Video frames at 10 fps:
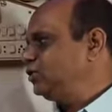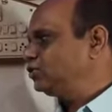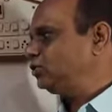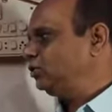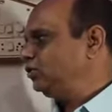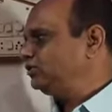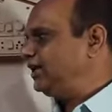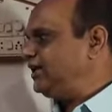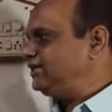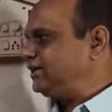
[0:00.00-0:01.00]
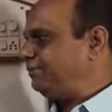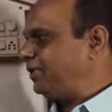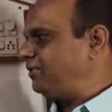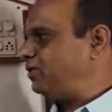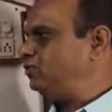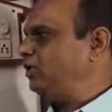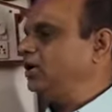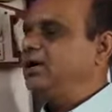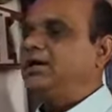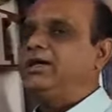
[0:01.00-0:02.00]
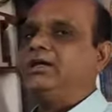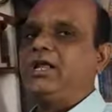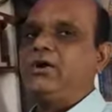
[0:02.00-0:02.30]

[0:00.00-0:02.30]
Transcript: so the least upper bound in